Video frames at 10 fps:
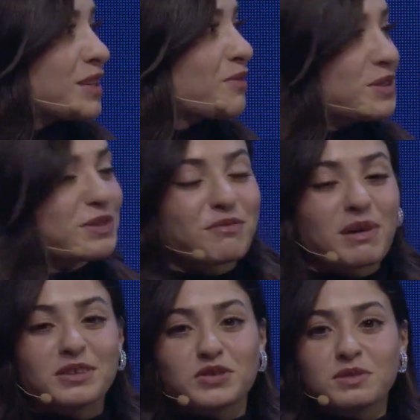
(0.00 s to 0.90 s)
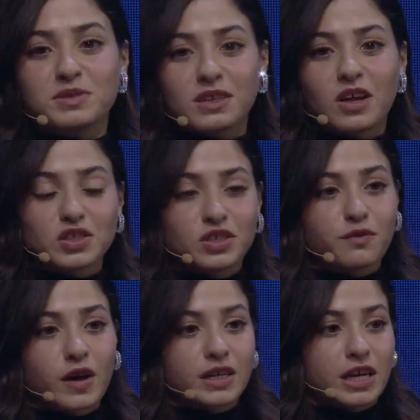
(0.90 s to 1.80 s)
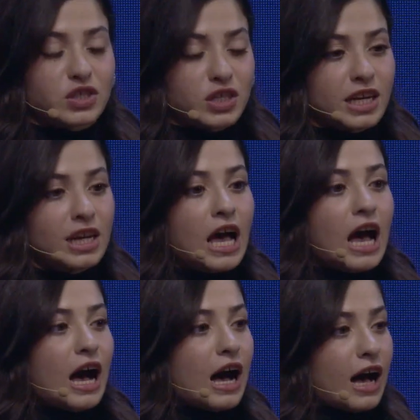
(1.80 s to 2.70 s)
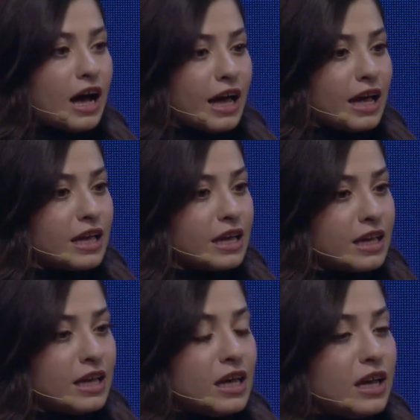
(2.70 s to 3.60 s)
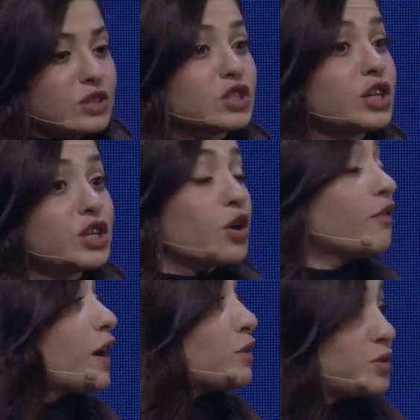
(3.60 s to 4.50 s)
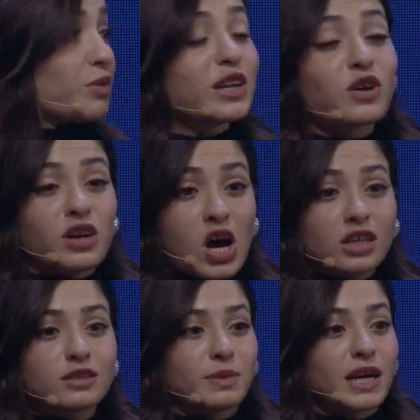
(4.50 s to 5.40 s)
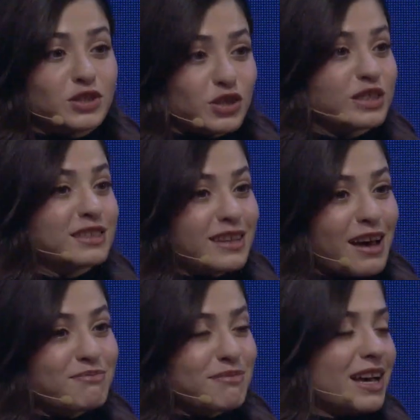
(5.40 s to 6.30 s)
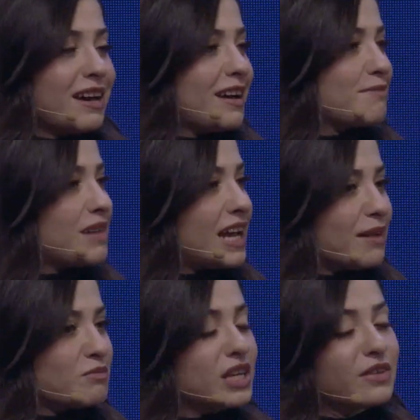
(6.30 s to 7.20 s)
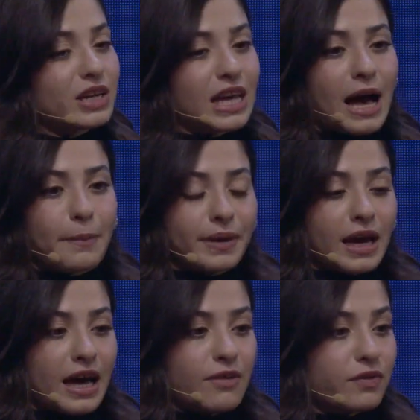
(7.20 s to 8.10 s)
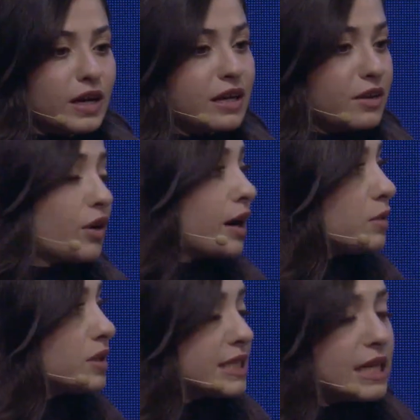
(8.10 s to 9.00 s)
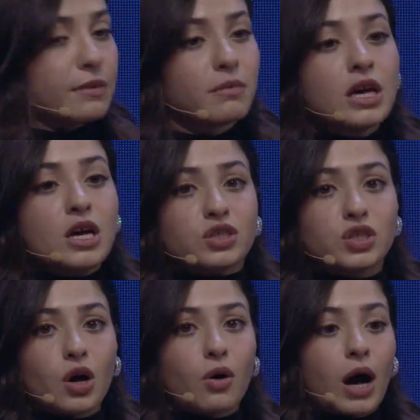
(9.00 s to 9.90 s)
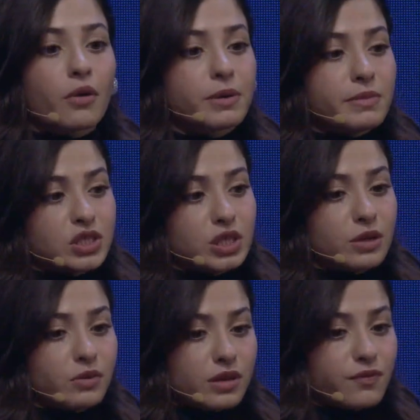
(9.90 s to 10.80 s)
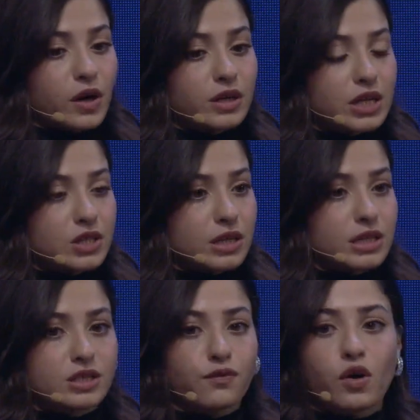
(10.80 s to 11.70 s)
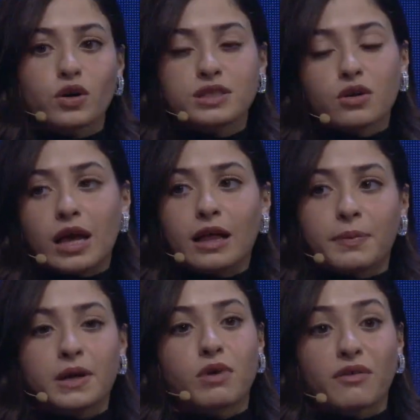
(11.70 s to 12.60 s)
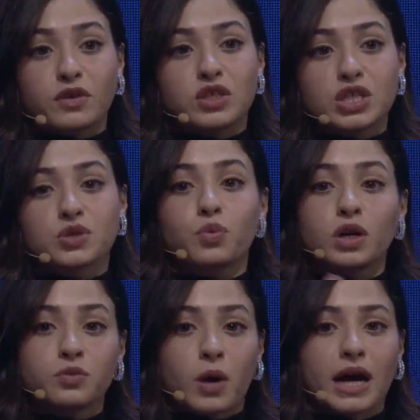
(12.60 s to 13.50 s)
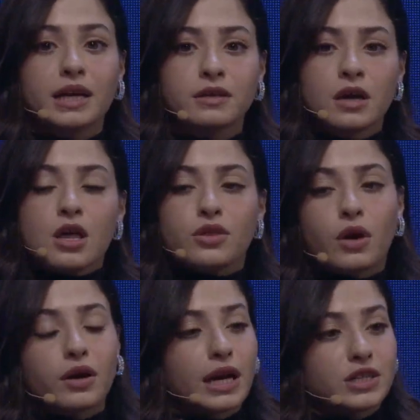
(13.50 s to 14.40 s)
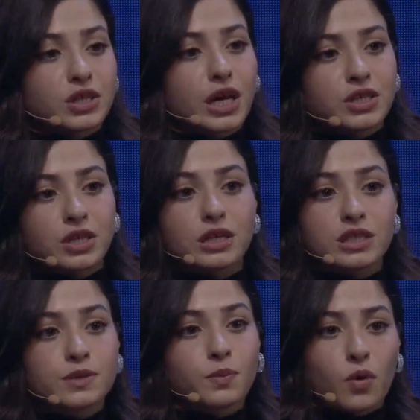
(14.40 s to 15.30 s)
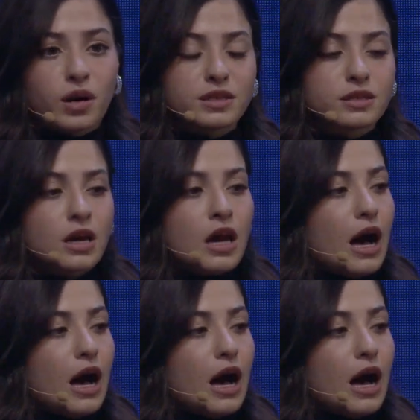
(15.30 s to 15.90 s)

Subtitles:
It was one of my dreams to launch the foundation. I didn't know if I was ready or not, but I took this step, and I'm really, really happy. I have an incredible team. So our mission with the foundation is to focus on helping refugees worldwide throughout education and sports.